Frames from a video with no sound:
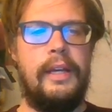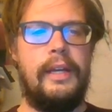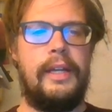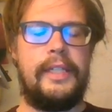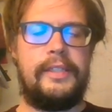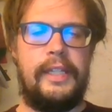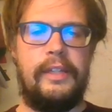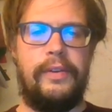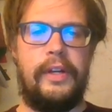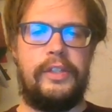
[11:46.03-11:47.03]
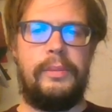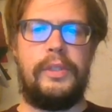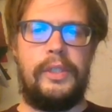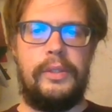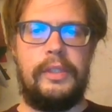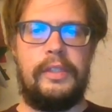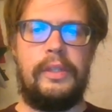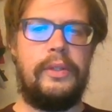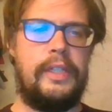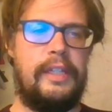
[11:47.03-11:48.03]
Let's see the version which uses
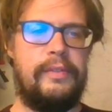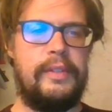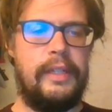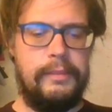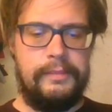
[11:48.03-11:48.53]
associativity.